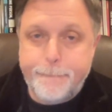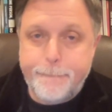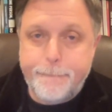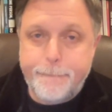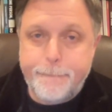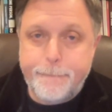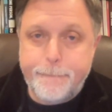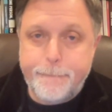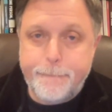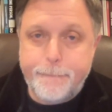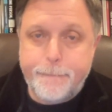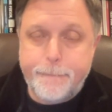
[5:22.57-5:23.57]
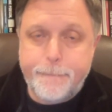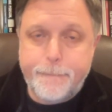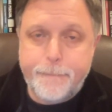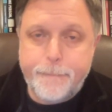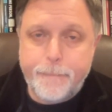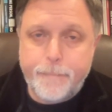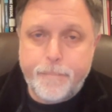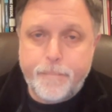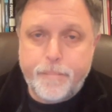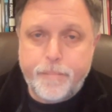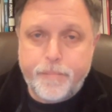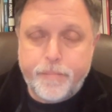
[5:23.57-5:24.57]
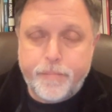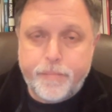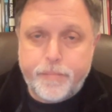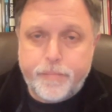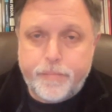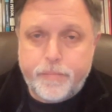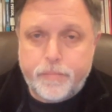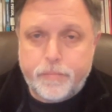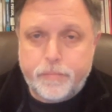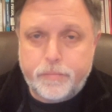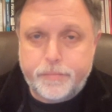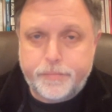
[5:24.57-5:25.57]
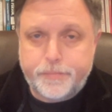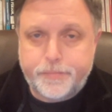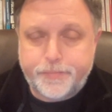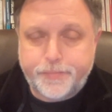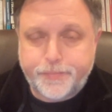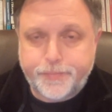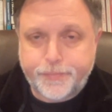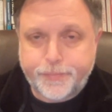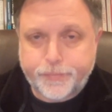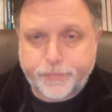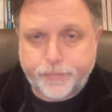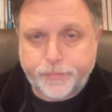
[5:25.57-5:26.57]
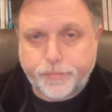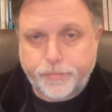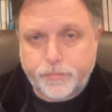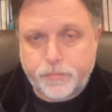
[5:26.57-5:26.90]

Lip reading: (silent)